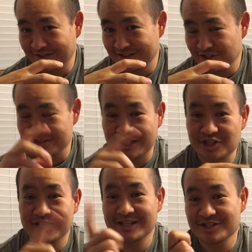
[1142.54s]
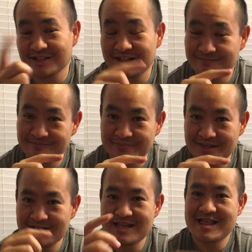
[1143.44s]
condition. It's like a check engine light.
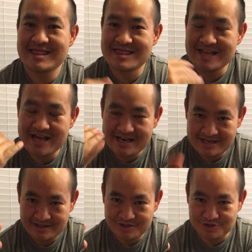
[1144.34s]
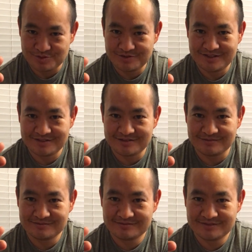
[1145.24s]
Then here's what you need to do.
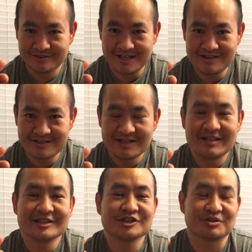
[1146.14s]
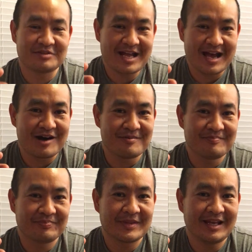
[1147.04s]
Okay? So now,
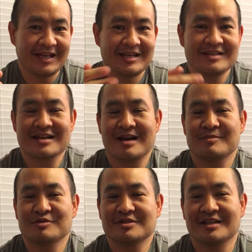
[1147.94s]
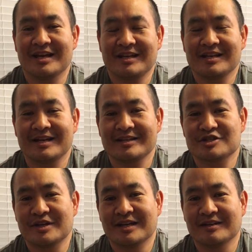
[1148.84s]
anytime you see any kind of
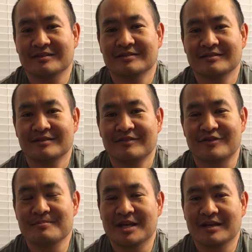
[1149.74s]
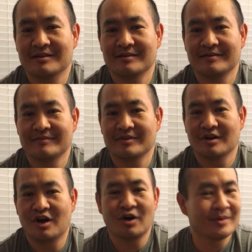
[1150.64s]
training from me,
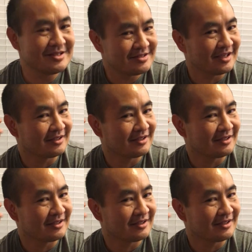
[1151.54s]
always